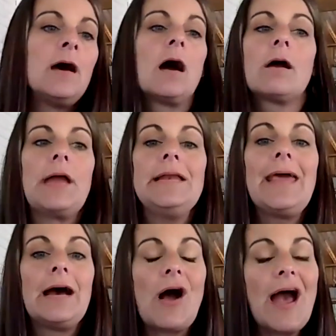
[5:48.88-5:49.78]
All right,
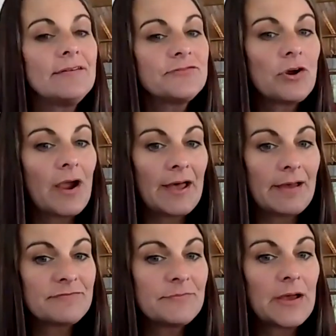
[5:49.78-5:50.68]
now after I
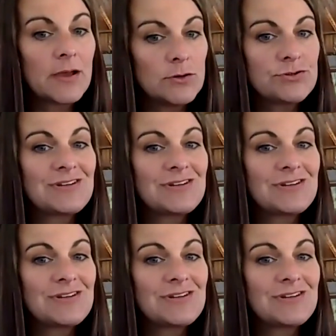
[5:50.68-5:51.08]
have my host